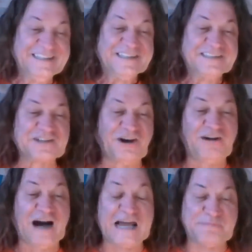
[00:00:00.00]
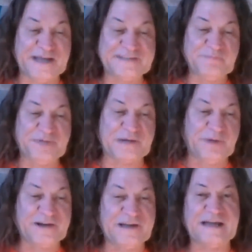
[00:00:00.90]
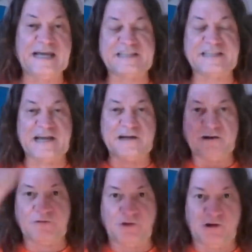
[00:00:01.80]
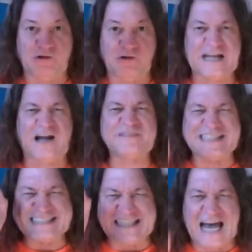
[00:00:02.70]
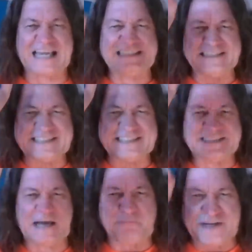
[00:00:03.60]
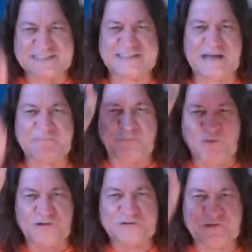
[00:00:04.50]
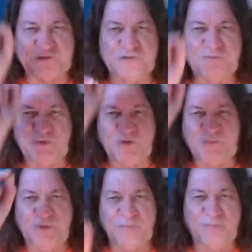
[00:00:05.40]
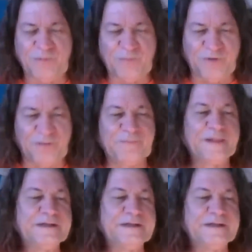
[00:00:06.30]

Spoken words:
So I paid him big money, and I wrote down exactly step by step what to do. Boom, boom, boom, boom.